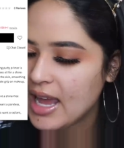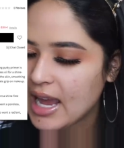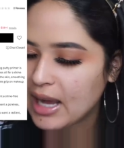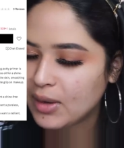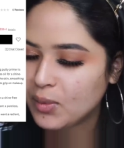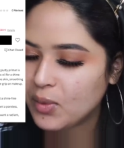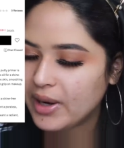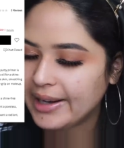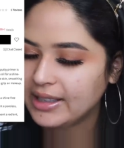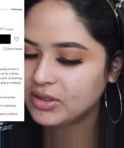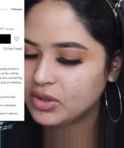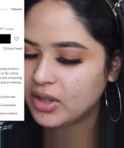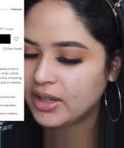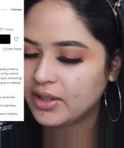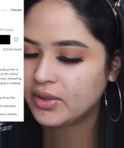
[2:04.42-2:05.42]
And white
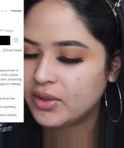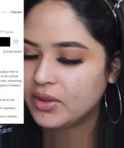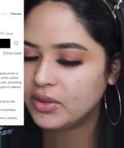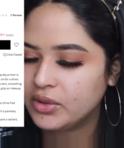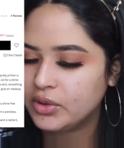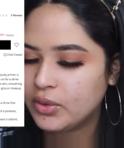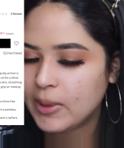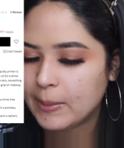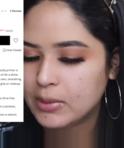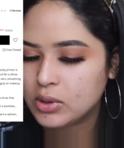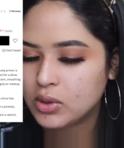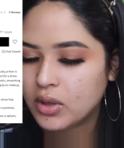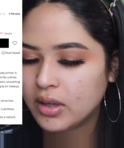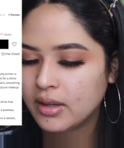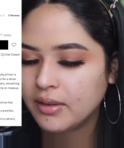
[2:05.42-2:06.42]
charcoal to
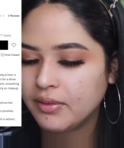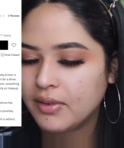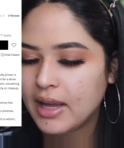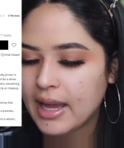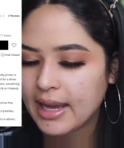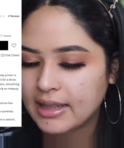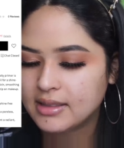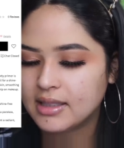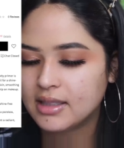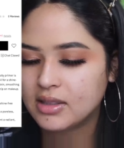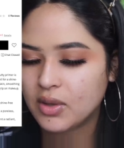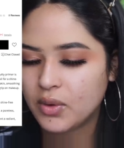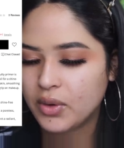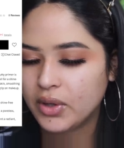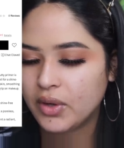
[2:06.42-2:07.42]
absorb excess
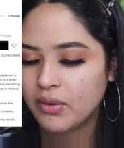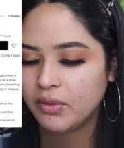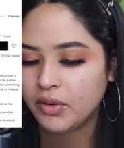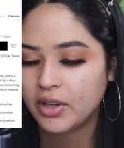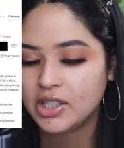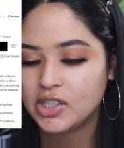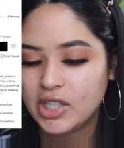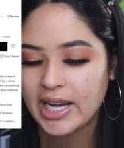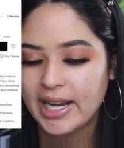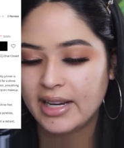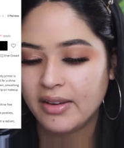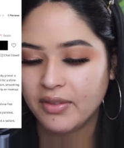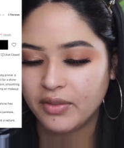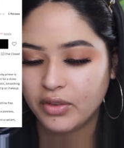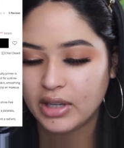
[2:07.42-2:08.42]
oil for a
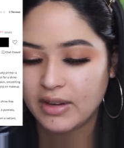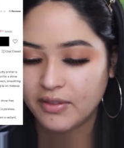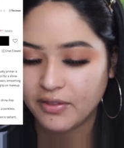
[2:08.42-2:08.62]
shine-free